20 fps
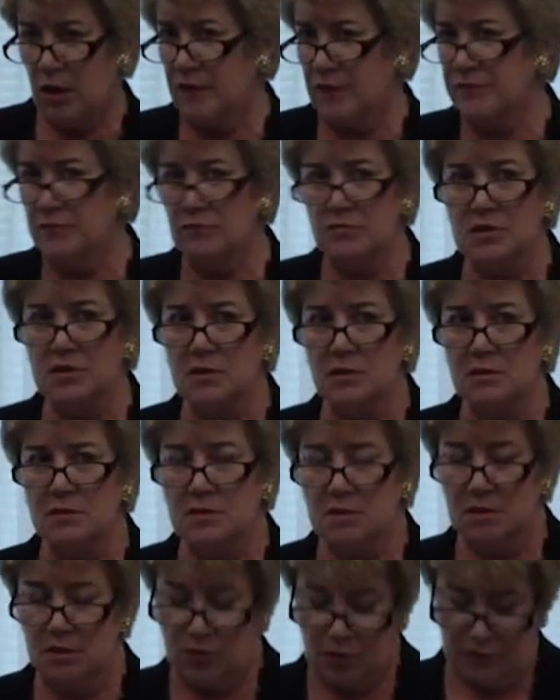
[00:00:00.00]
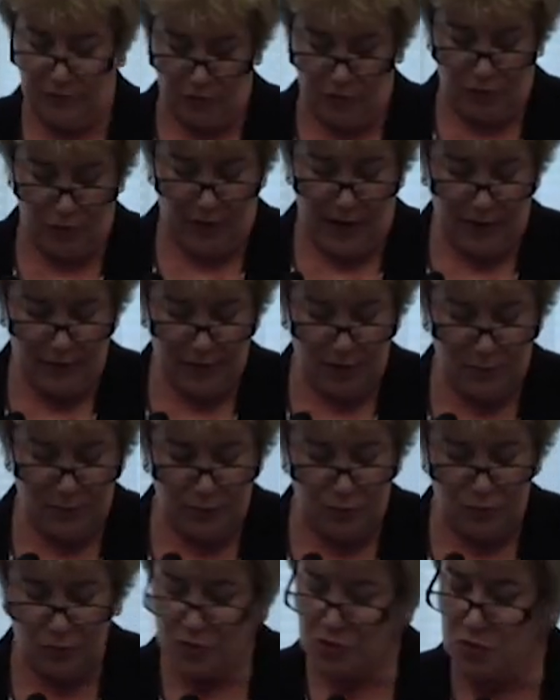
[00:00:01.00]
often results in
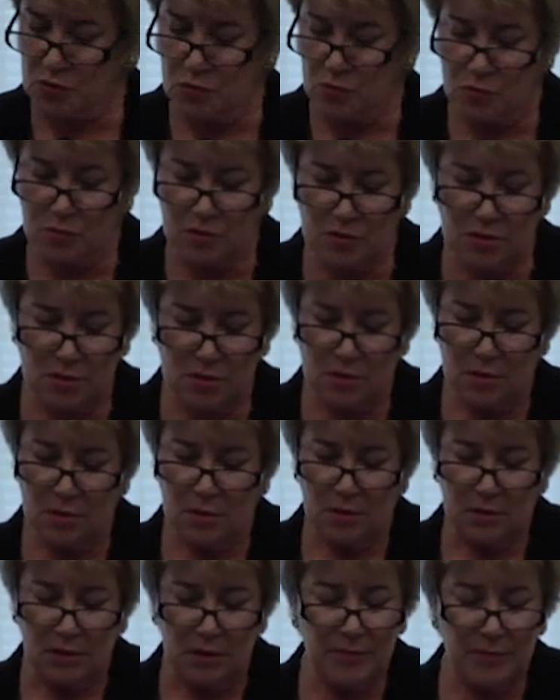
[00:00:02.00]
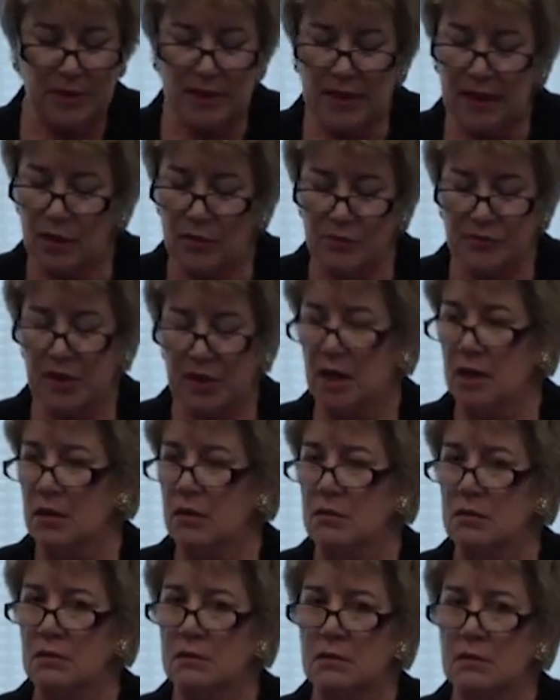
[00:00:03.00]
overcrowding, poor schools, limited health
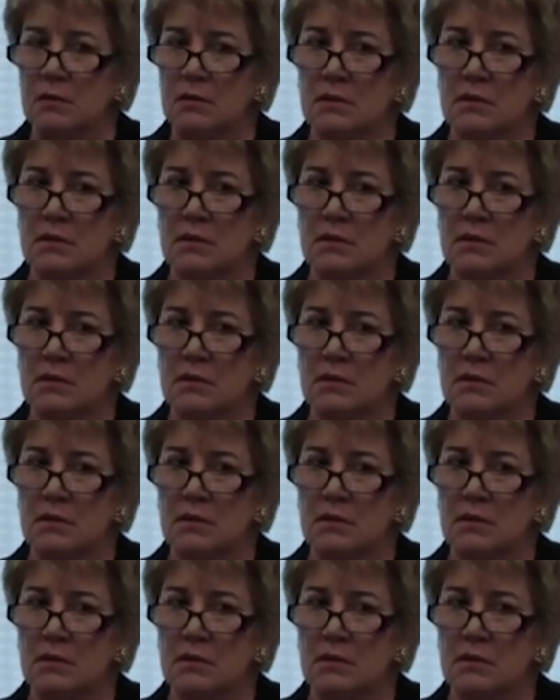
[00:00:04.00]
care,